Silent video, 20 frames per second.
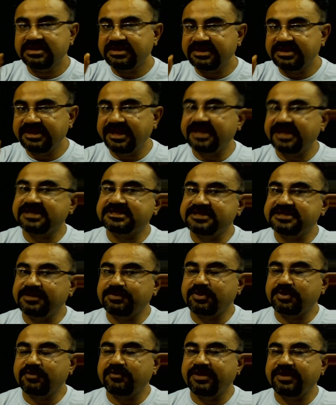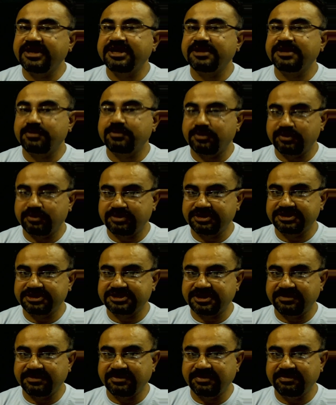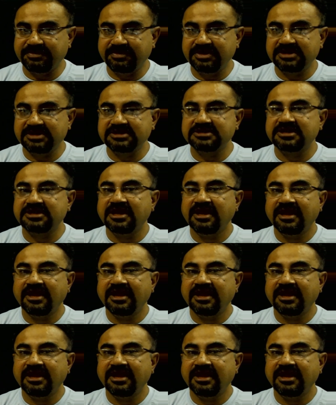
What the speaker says: They are saprophytic Protista members